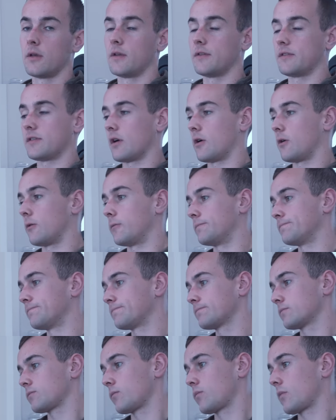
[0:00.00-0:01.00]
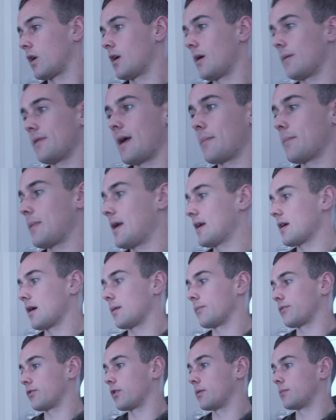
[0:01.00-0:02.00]
So uh, that may
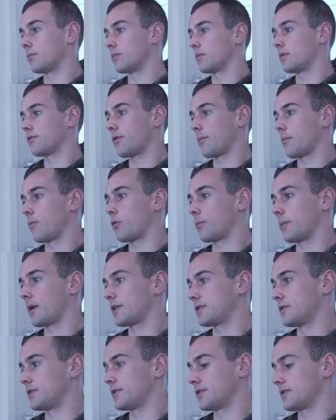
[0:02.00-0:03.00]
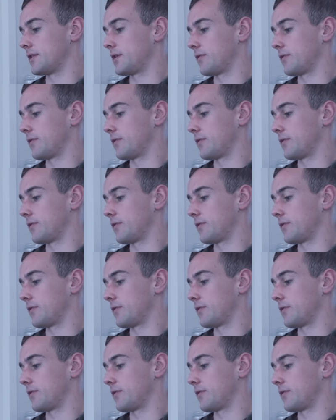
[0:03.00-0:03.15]
come from, from more messages